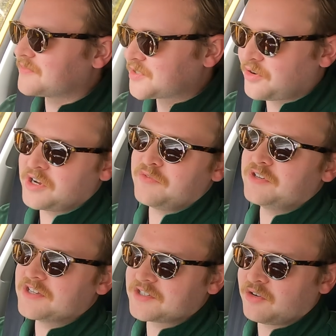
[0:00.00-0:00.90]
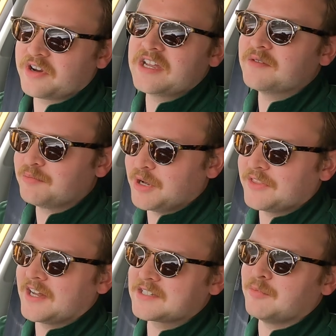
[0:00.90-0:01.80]
Sorry if you disagree,
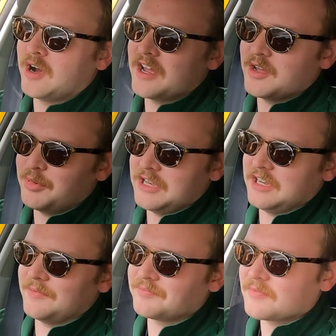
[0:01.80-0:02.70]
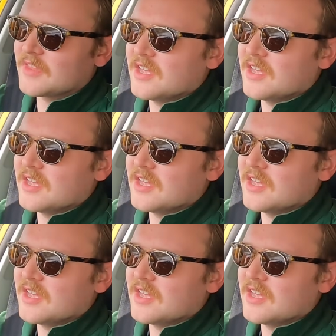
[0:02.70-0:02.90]
but that's my opinion.